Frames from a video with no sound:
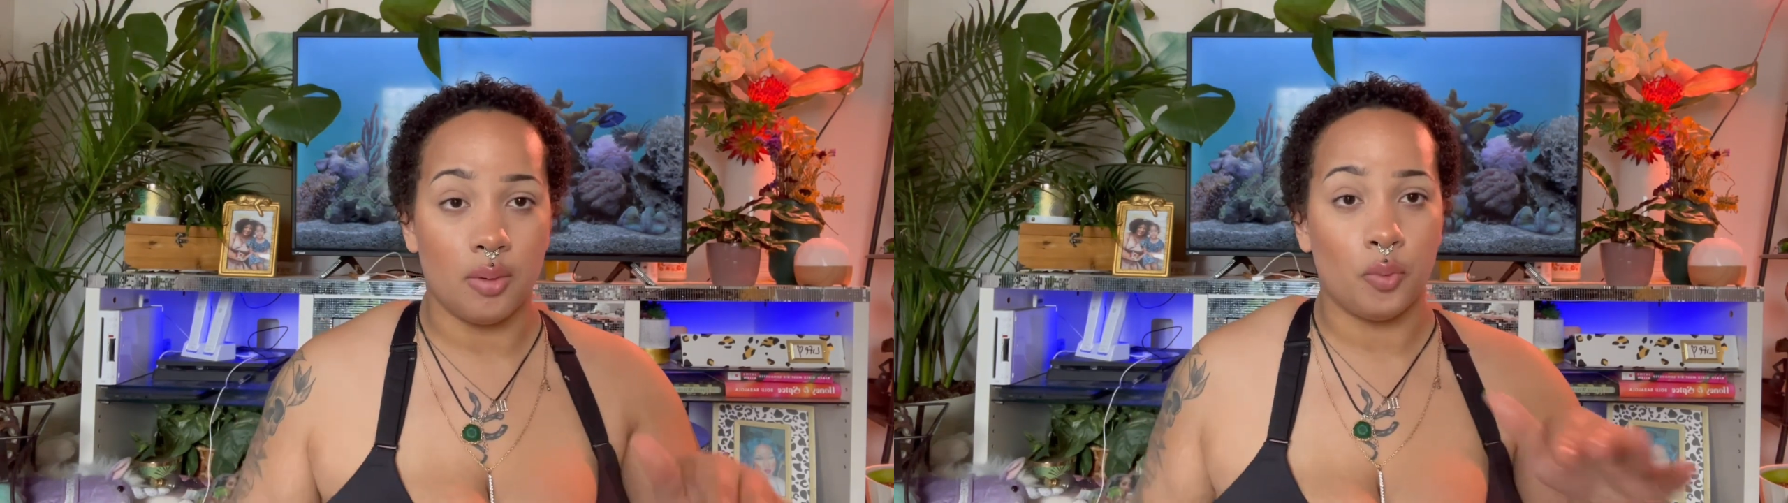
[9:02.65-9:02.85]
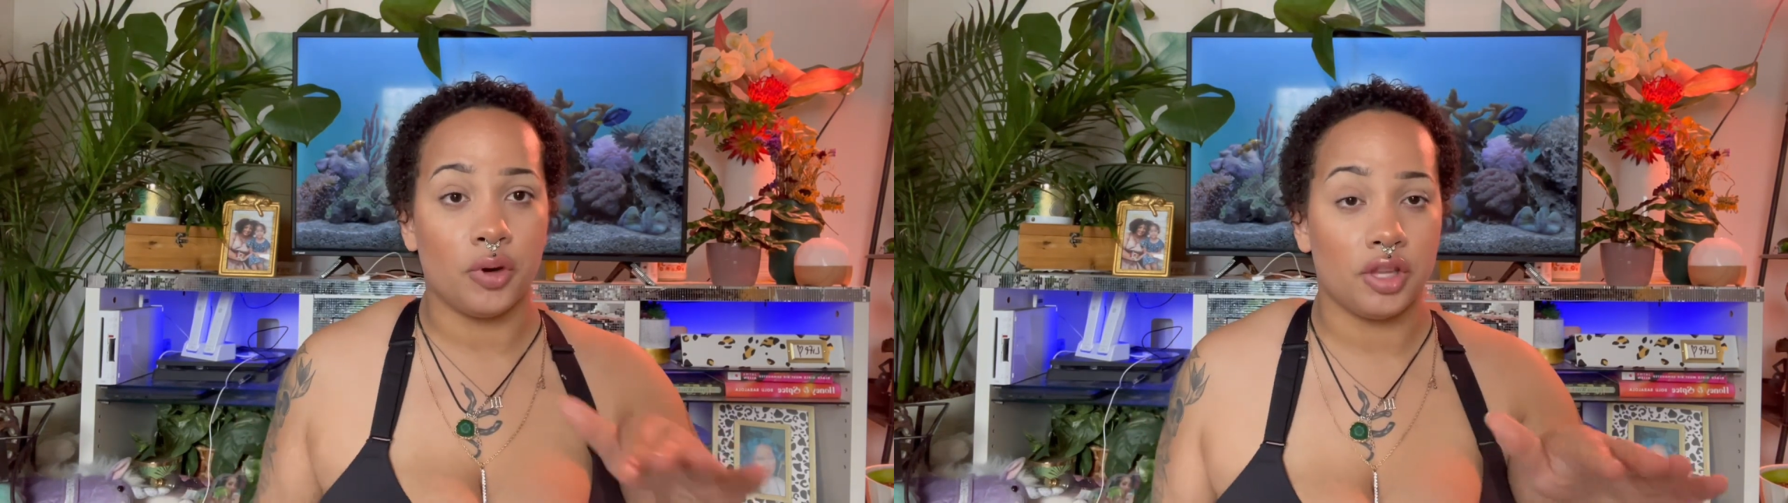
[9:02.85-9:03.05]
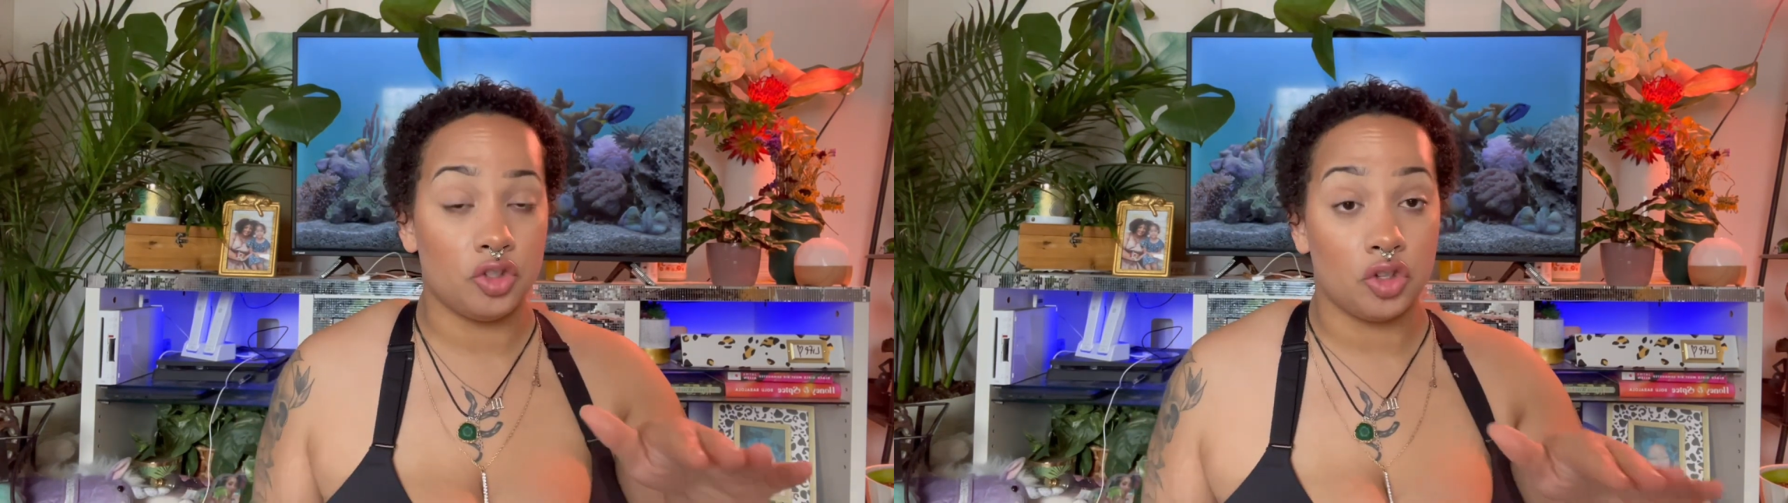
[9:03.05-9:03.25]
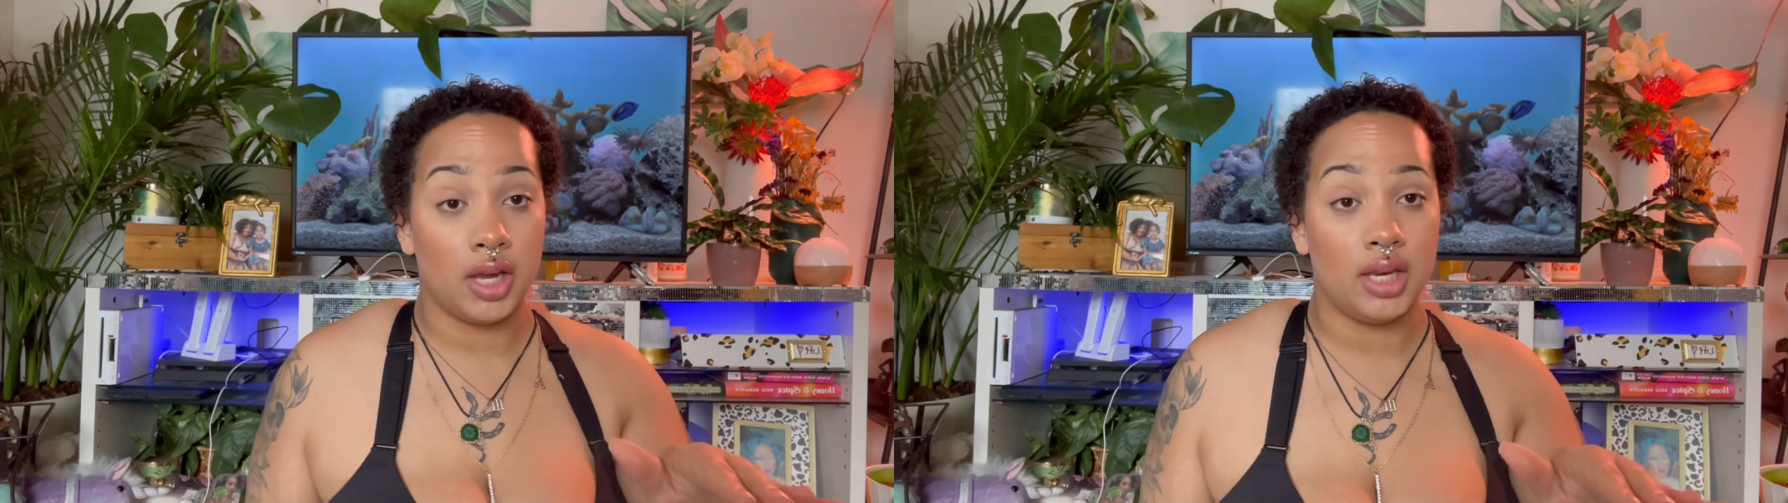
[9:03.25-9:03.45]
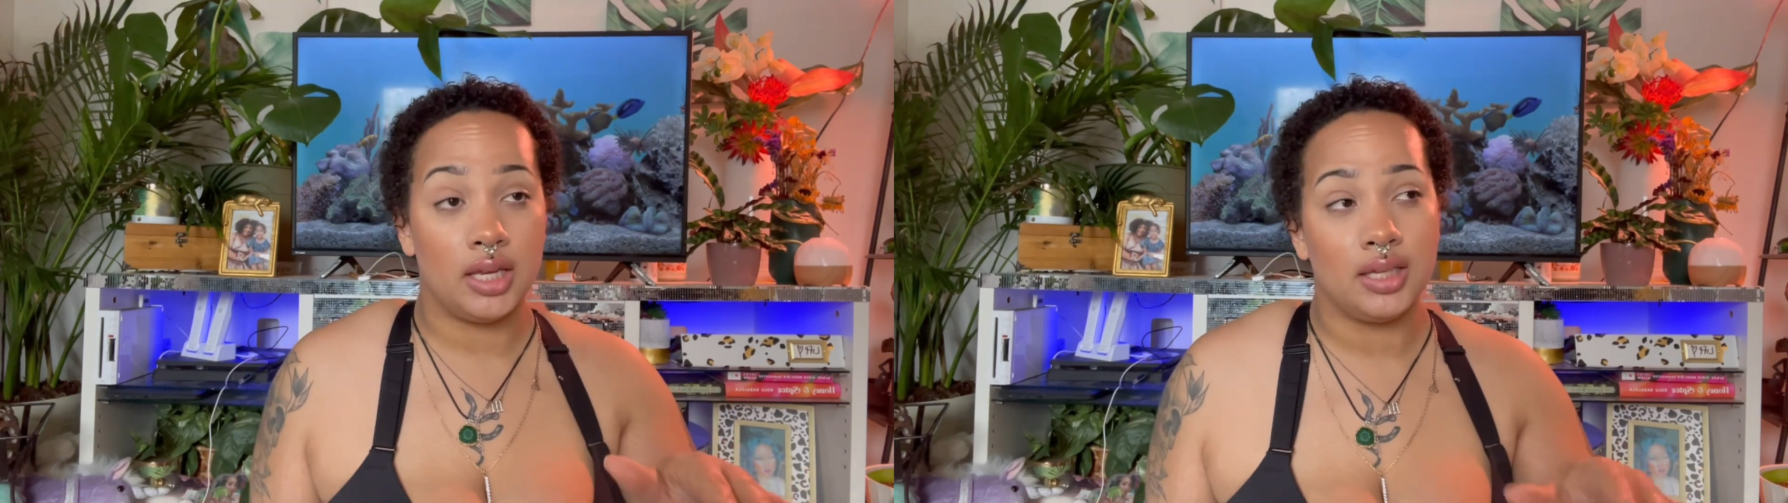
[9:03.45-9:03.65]
where the
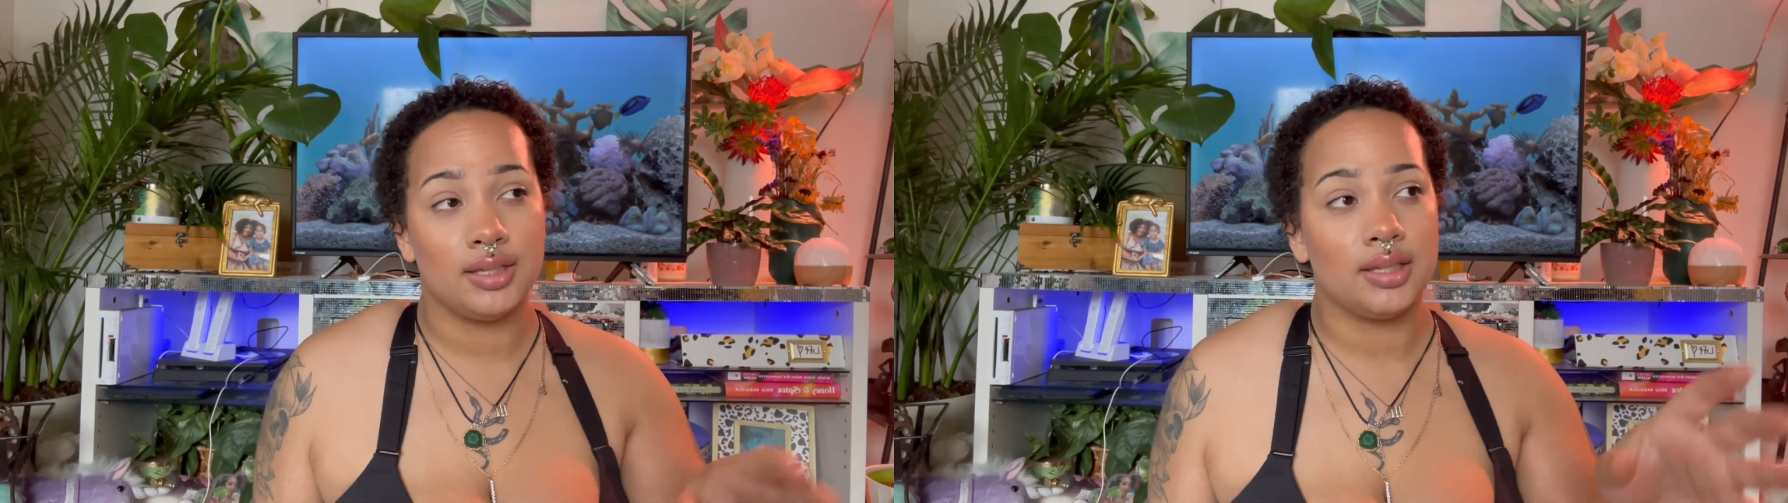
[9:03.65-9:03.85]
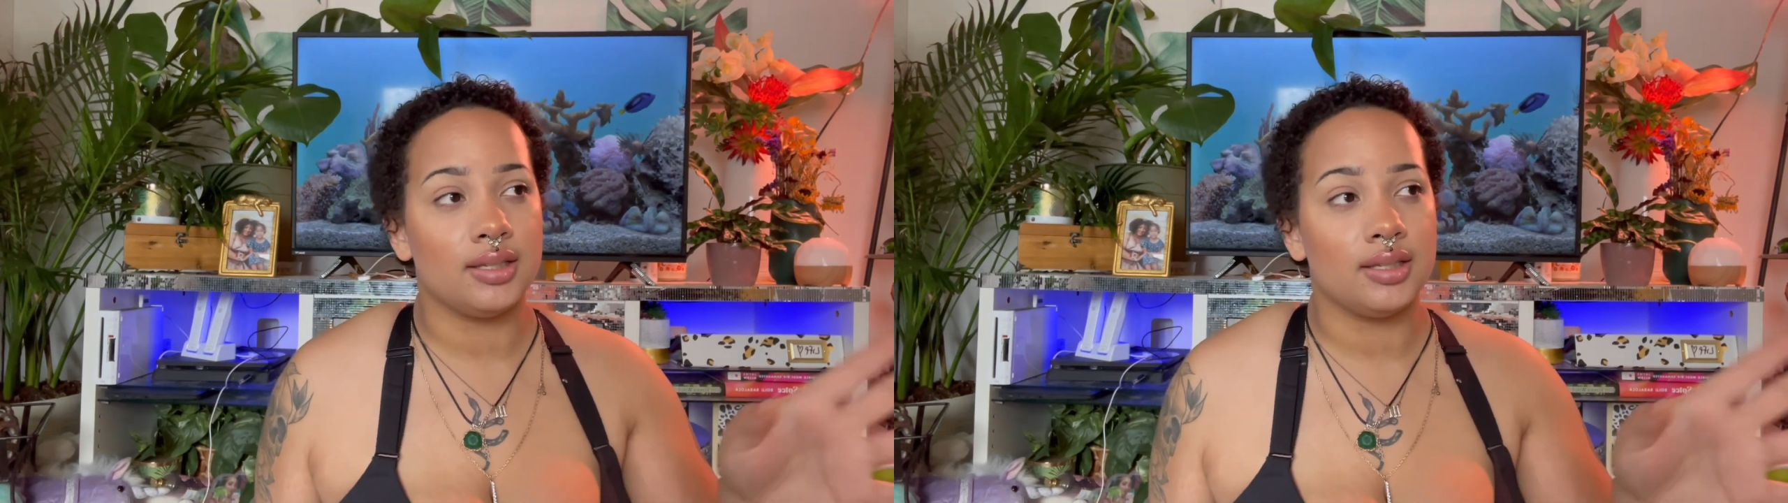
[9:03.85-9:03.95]
drain is, and